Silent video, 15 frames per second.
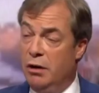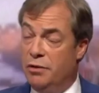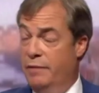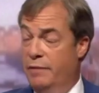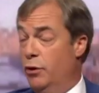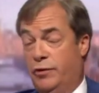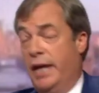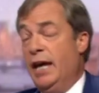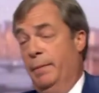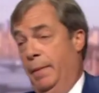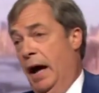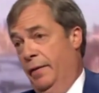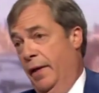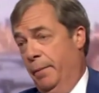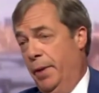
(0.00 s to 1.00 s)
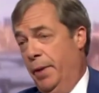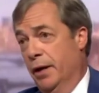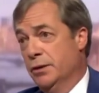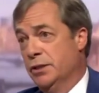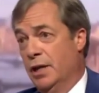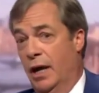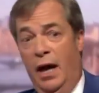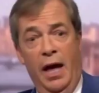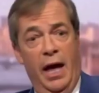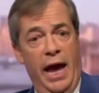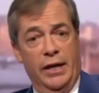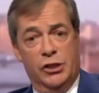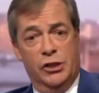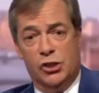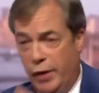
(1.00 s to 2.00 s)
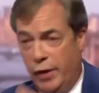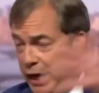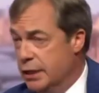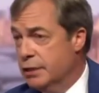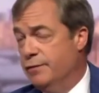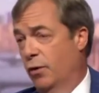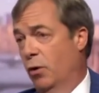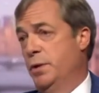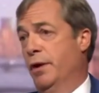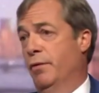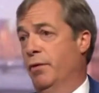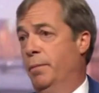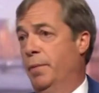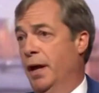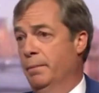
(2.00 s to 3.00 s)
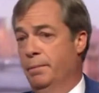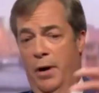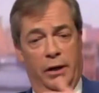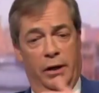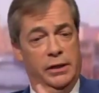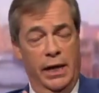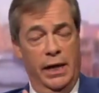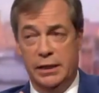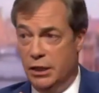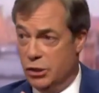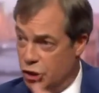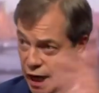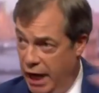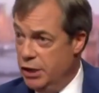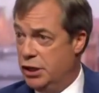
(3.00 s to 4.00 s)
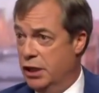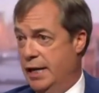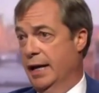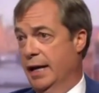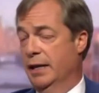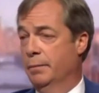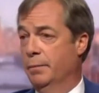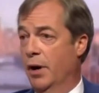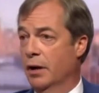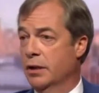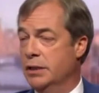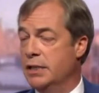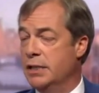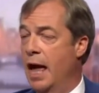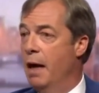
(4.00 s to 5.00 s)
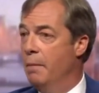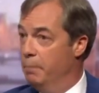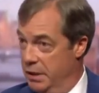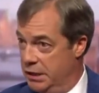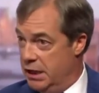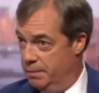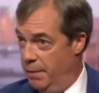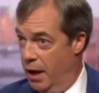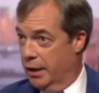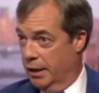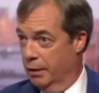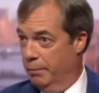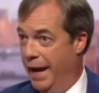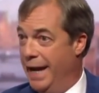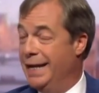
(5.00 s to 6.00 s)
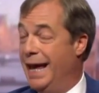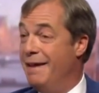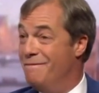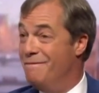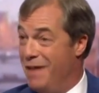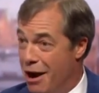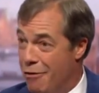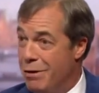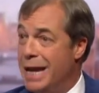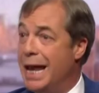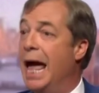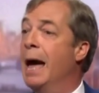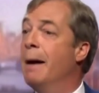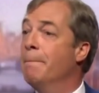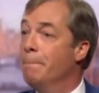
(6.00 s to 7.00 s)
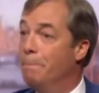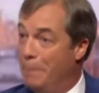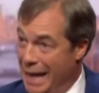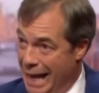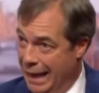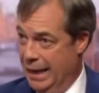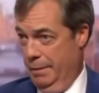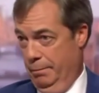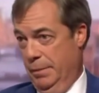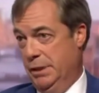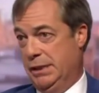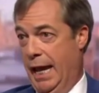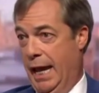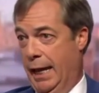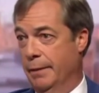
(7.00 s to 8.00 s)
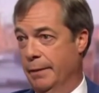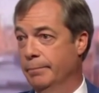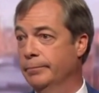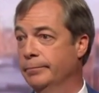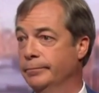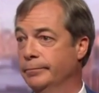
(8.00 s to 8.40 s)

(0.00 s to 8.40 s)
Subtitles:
truth. And if you think about that poster, it's transformed European politics, it's changed Italian politics. Mrs. Merkel made a very big mistake.